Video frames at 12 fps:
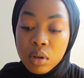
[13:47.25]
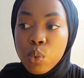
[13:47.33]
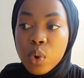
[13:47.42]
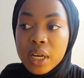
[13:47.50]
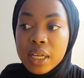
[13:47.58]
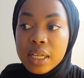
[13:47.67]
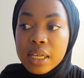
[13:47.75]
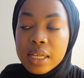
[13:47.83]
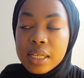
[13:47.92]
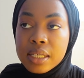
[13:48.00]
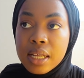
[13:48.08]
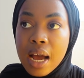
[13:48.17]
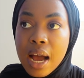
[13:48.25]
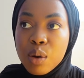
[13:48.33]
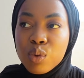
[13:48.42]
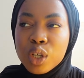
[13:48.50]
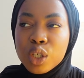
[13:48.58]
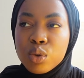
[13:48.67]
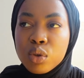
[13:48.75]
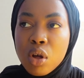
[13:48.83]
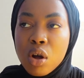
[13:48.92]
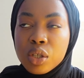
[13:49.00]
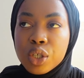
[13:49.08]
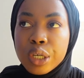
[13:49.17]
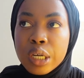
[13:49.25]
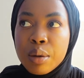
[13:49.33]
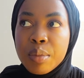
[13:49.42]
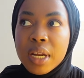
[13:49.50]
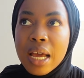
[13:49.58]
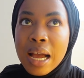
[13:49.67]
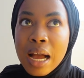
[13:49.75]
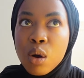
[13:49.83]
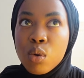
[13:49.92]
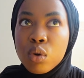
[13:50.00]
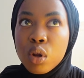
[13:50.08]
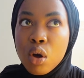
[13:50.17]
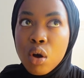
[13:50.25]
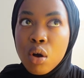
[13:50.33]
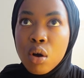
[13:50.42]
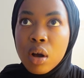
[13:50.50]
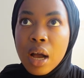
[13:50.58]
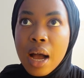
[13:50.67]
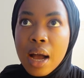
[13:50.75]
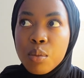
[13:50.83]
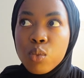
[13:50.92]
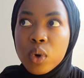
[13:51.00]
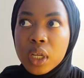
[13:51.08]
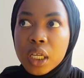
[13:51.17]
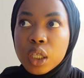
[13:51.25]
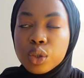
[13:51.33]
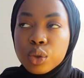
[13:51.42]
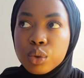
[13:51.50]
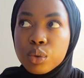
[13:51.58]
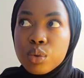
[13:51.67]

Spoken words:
what it is that I want to do long term and how long I'm willing to